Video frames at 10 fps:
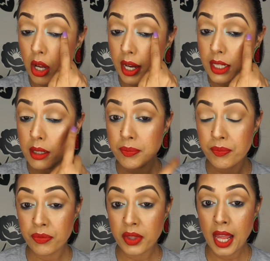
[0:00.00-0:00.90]
line
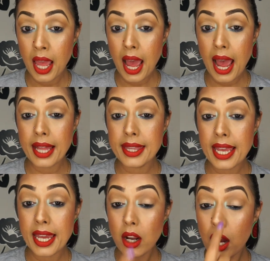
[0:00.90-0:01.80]
and
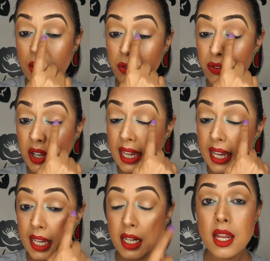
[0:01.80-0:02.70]
then I fill it
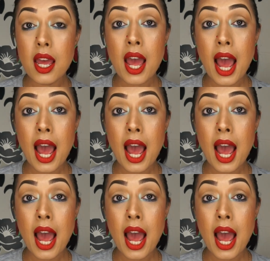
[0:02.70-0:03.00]
in.